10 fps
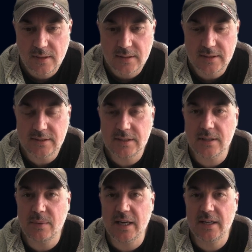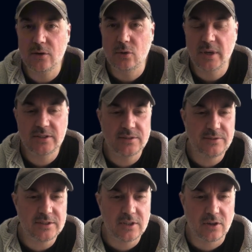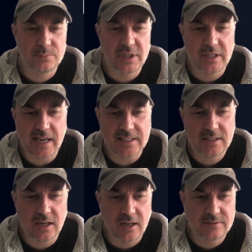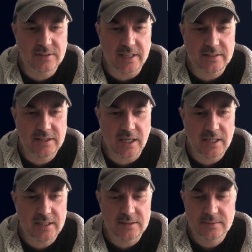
This is going to make it almost as if it's like being hand carved out of jade.